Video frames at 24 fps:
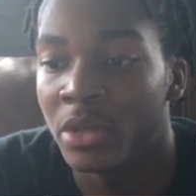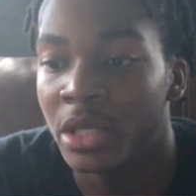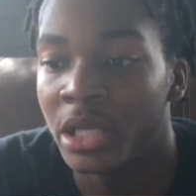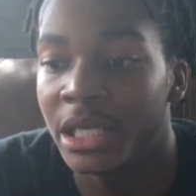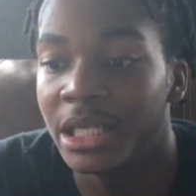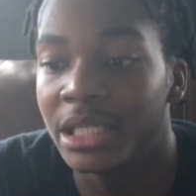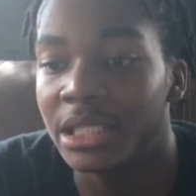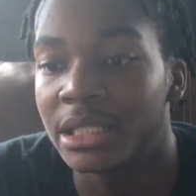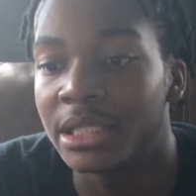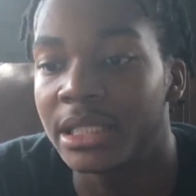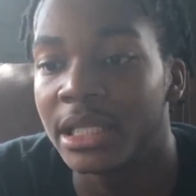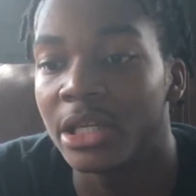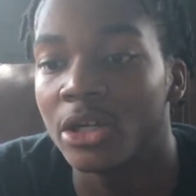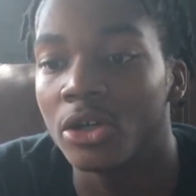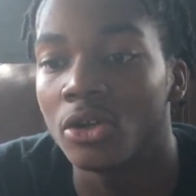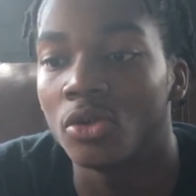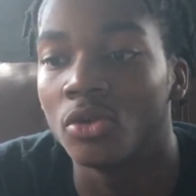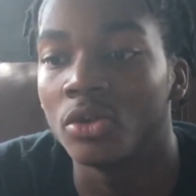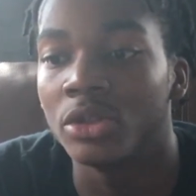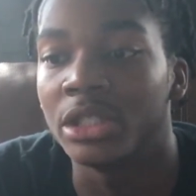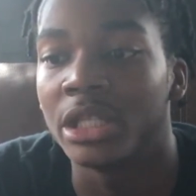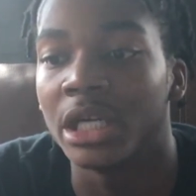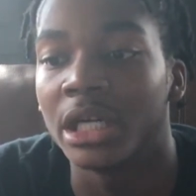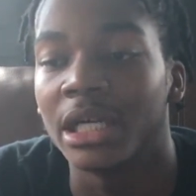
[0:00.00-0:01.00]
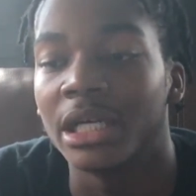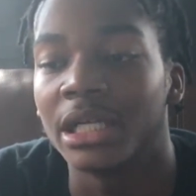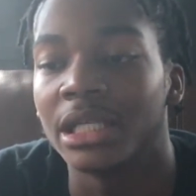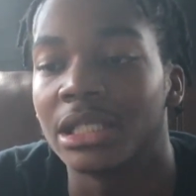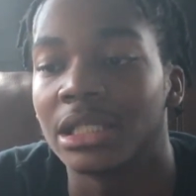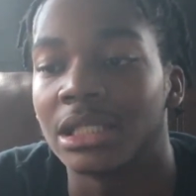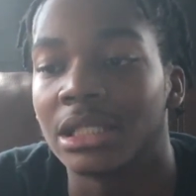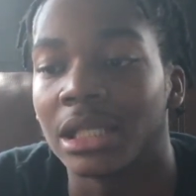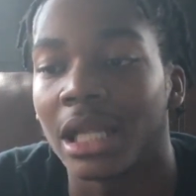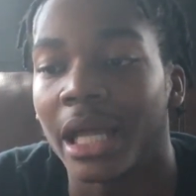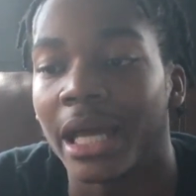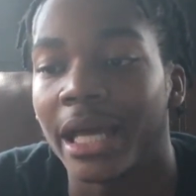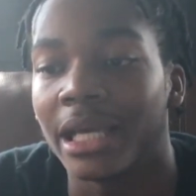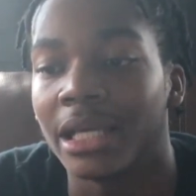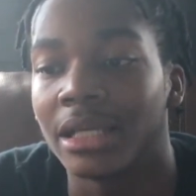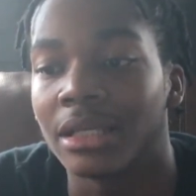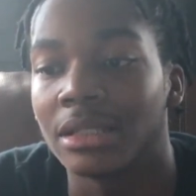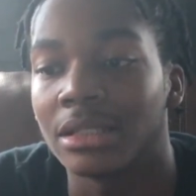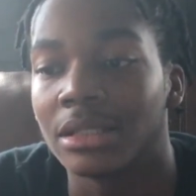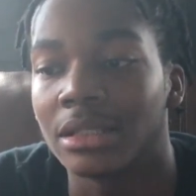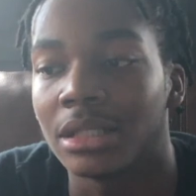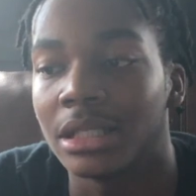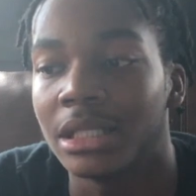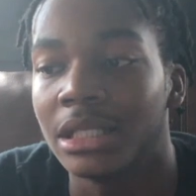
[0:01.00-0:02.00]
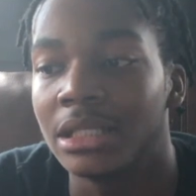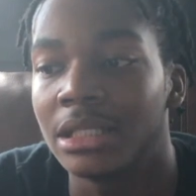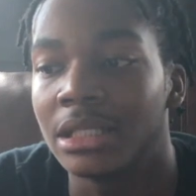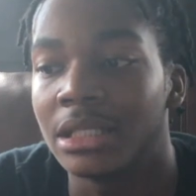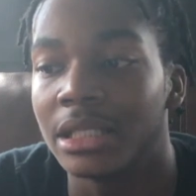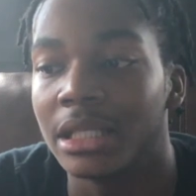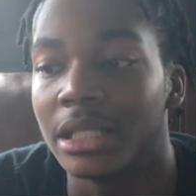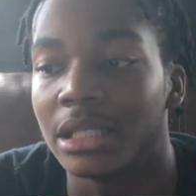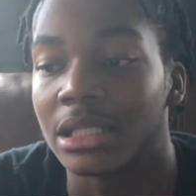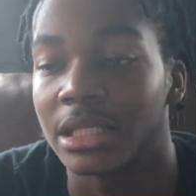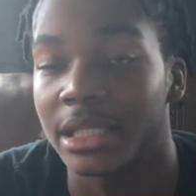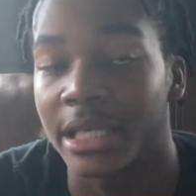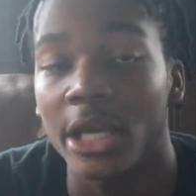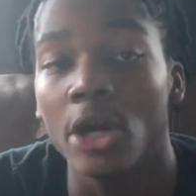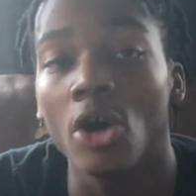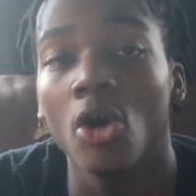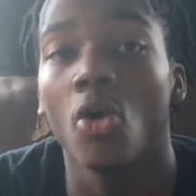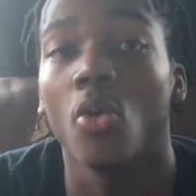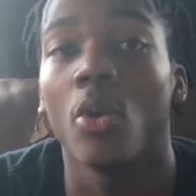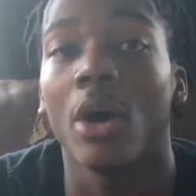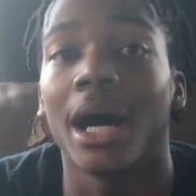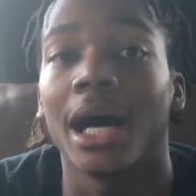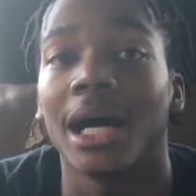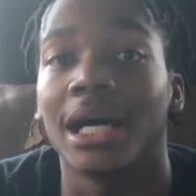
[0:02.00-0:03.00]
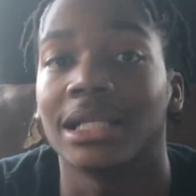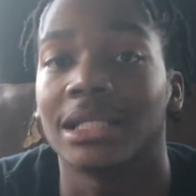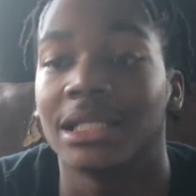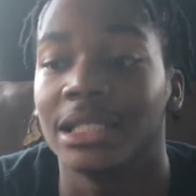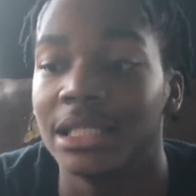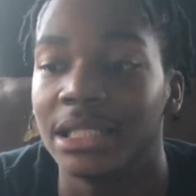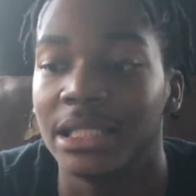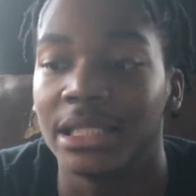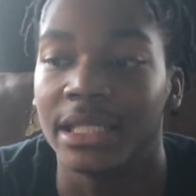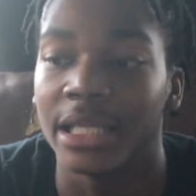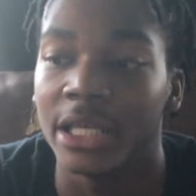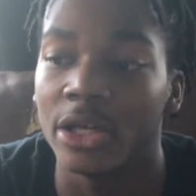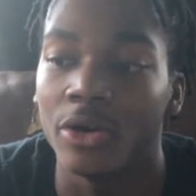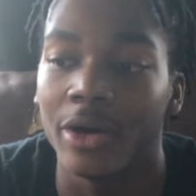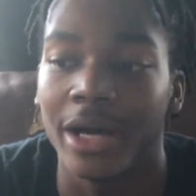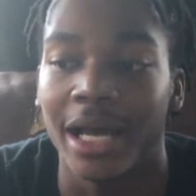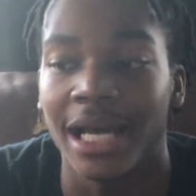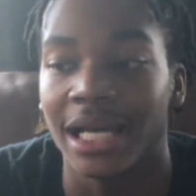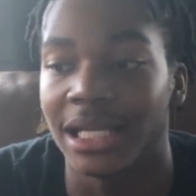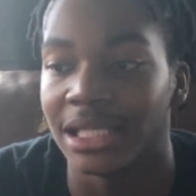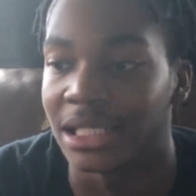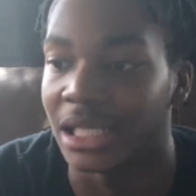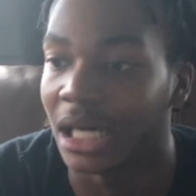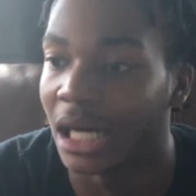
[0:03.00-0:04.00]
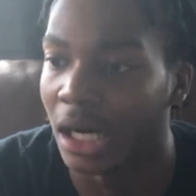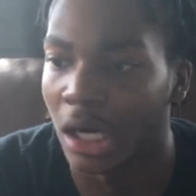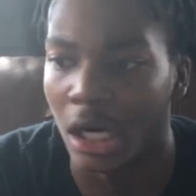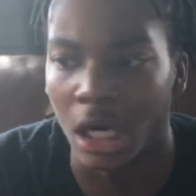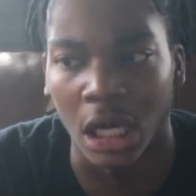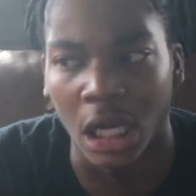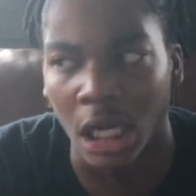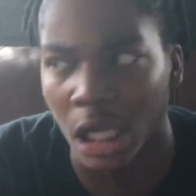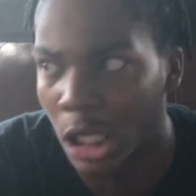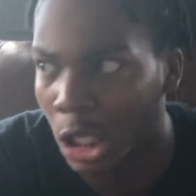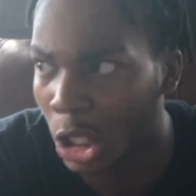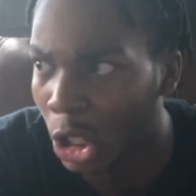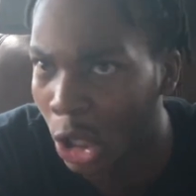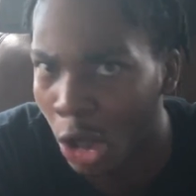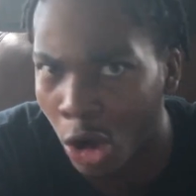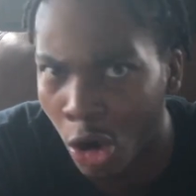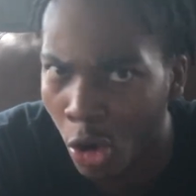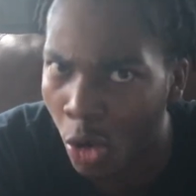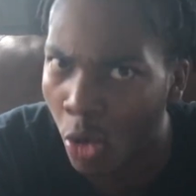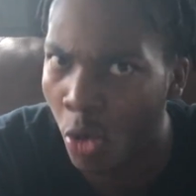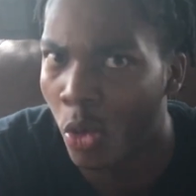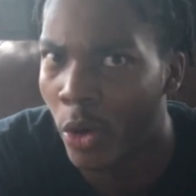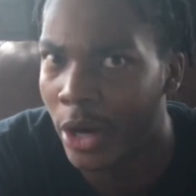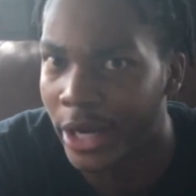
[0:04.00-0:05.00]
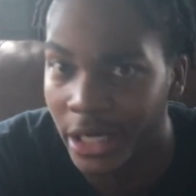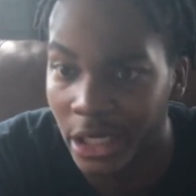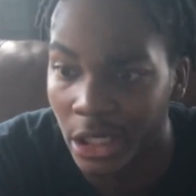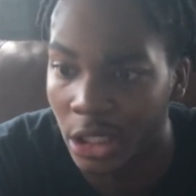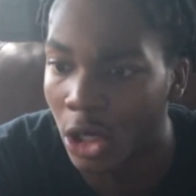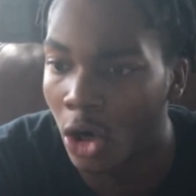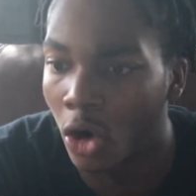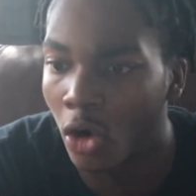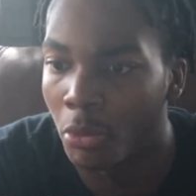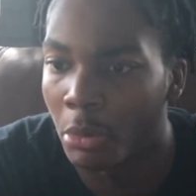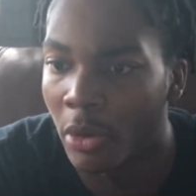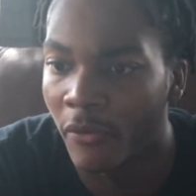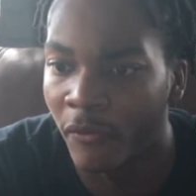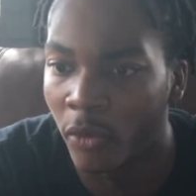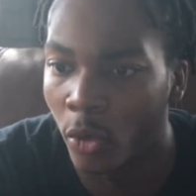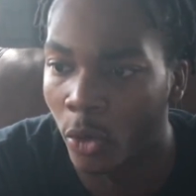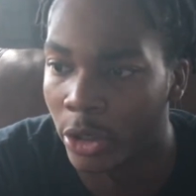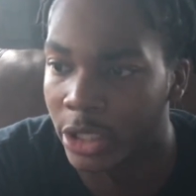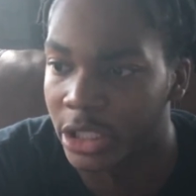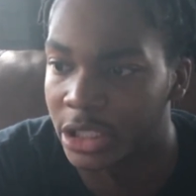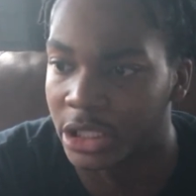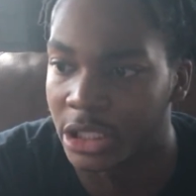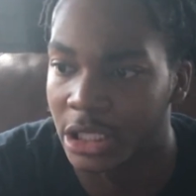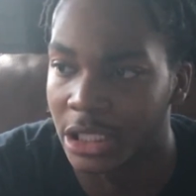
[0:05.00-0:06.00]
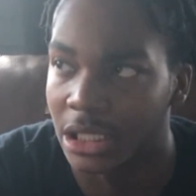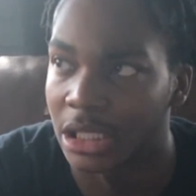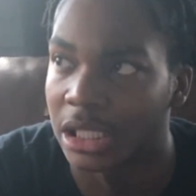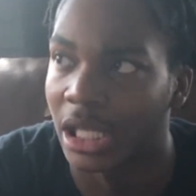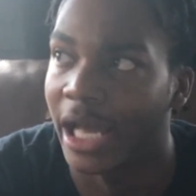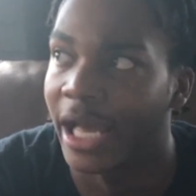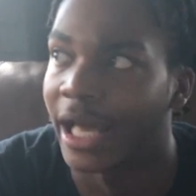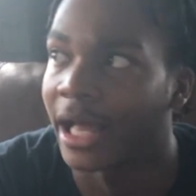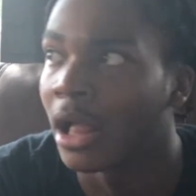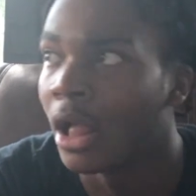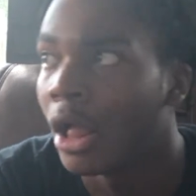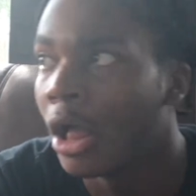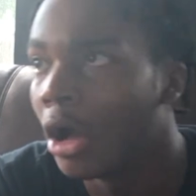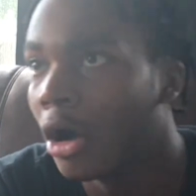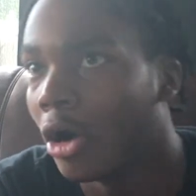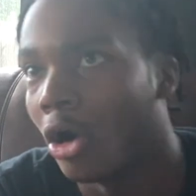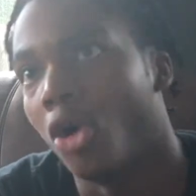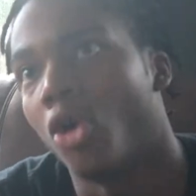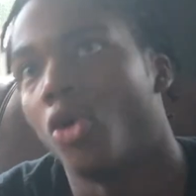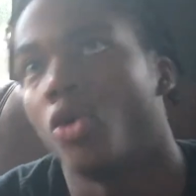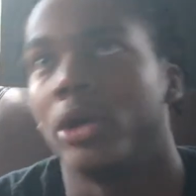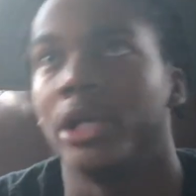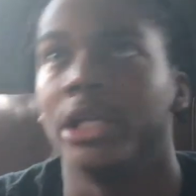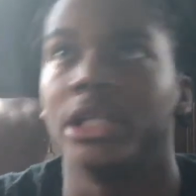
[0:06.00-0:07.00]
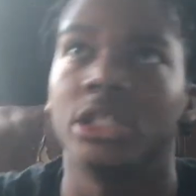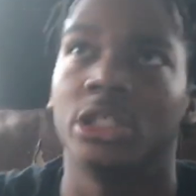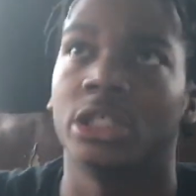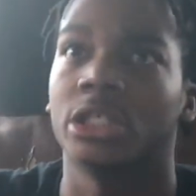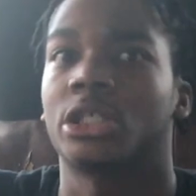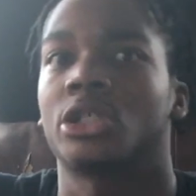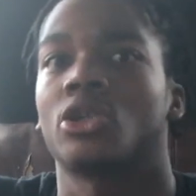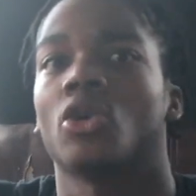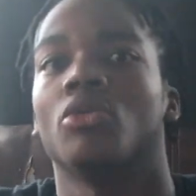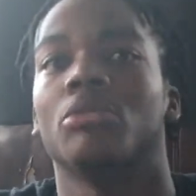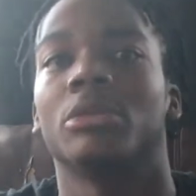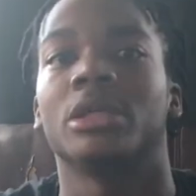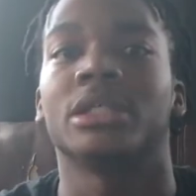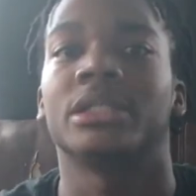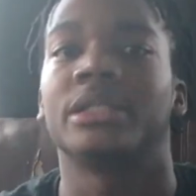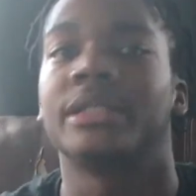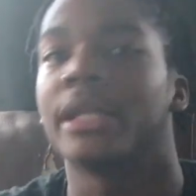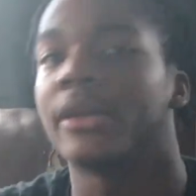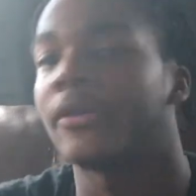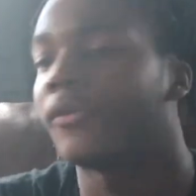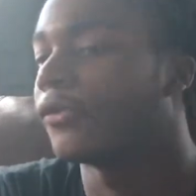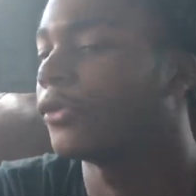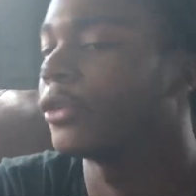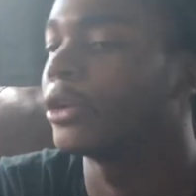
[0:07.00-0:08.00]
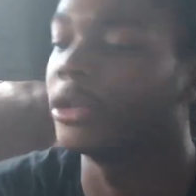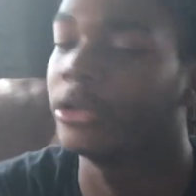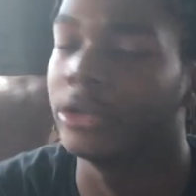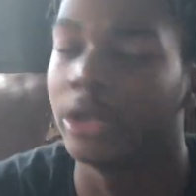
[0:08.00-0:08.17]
he still does like he's skill wise, he still has a long way to go before it's just like, oh, he's just so much different.